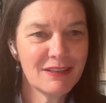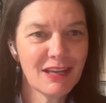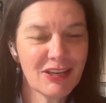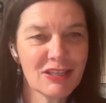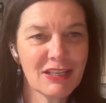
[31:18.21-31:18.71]

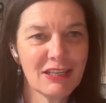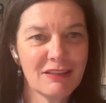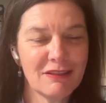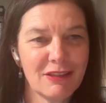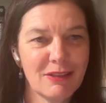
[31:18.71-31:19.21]

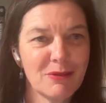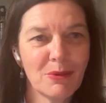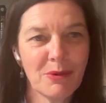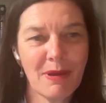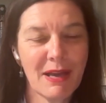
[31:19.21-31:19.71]
actually the
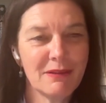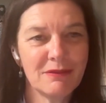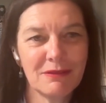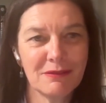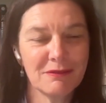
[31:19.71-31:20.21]

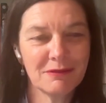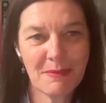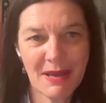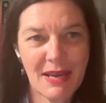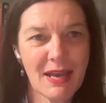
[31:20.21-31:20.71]
automated
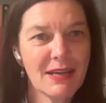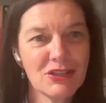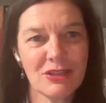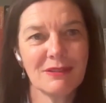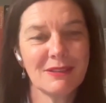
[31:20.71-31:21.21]

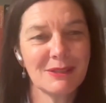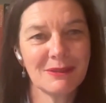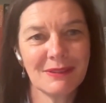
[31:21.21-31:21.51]
remediation